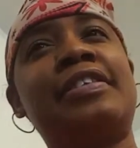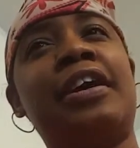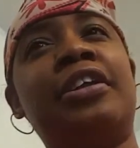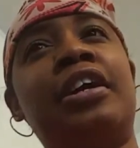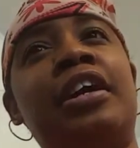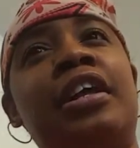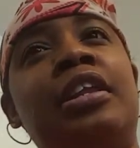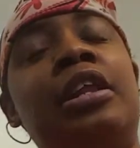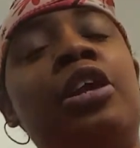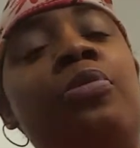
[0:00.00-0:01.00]
So the
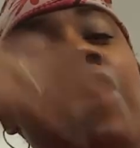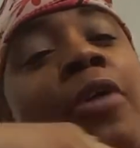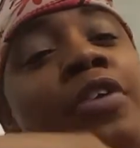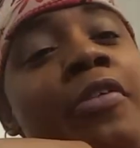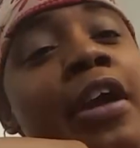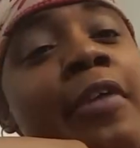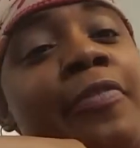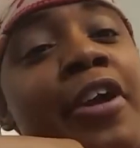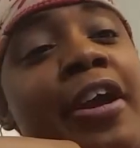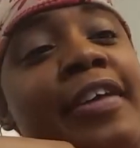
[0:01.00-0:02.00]
the little boy who's over there
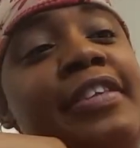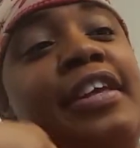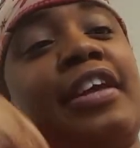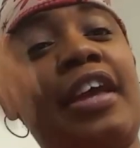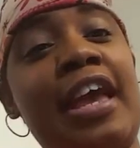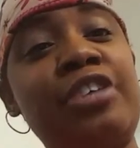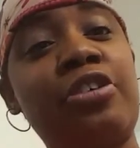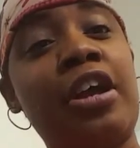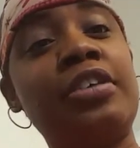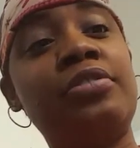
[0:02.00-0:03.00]
at first, he
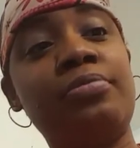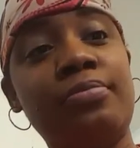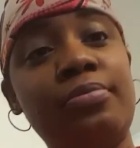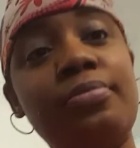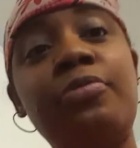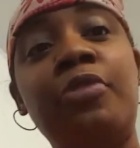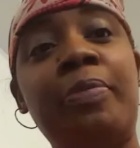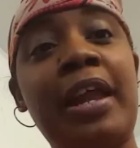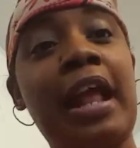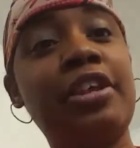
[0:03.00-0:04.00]
started
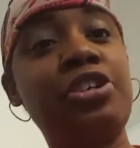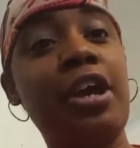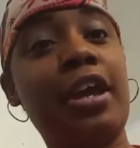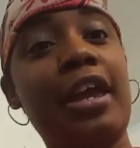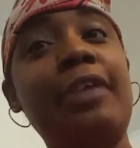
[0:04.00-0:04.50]
repeating out to Chunky.